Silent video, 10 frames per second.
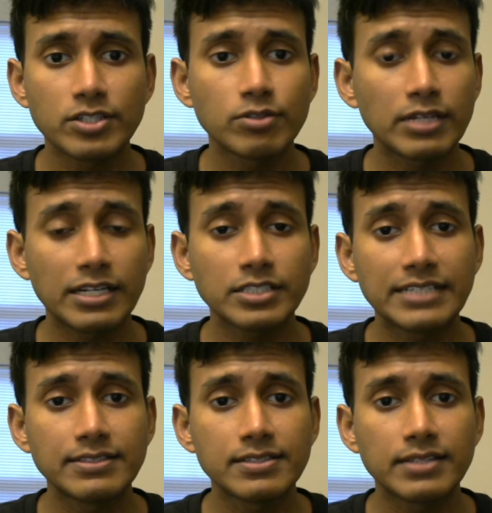you cannot take
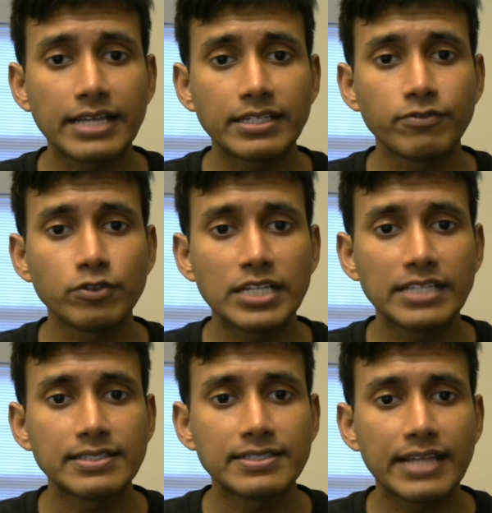this knight. If you take
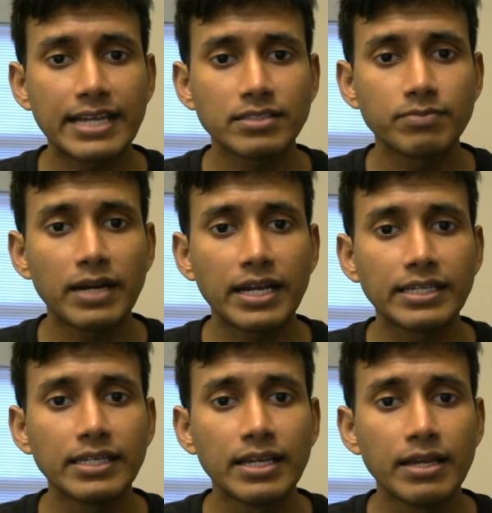this knight by
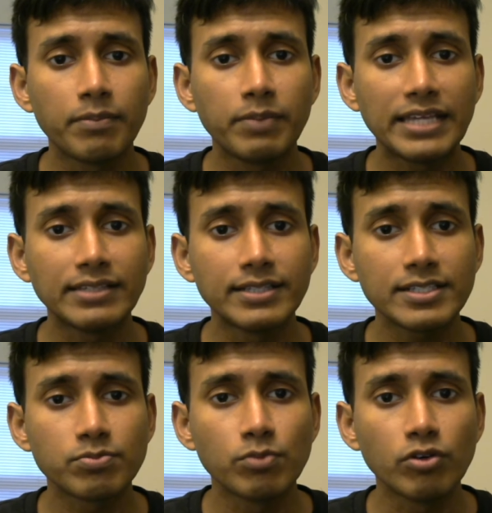playing this
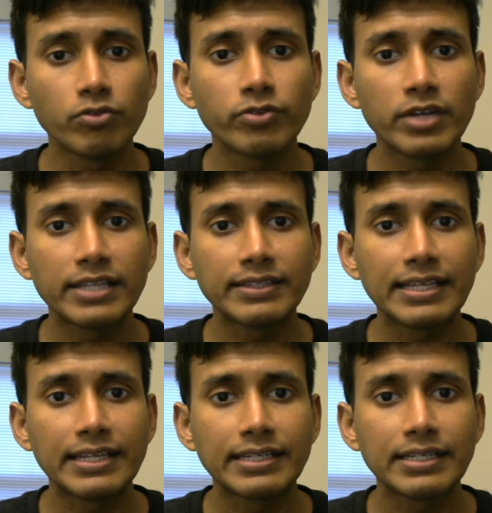move,
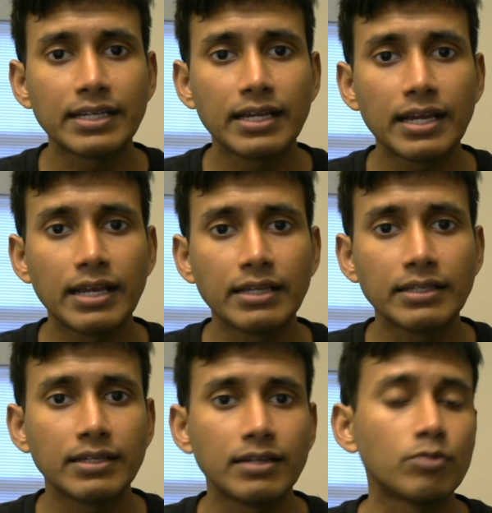then
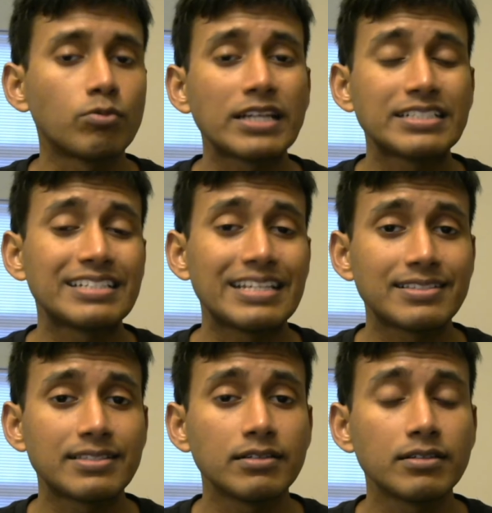white takes
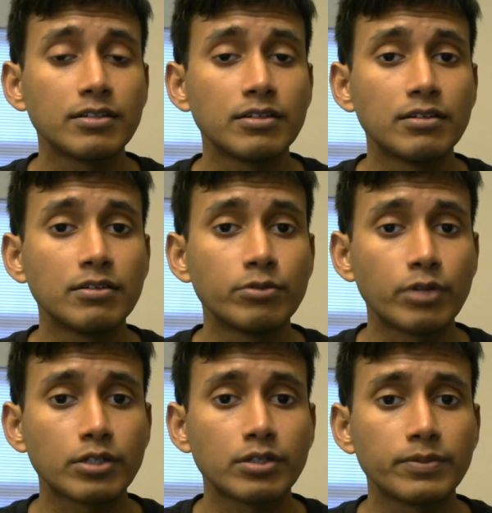the rook.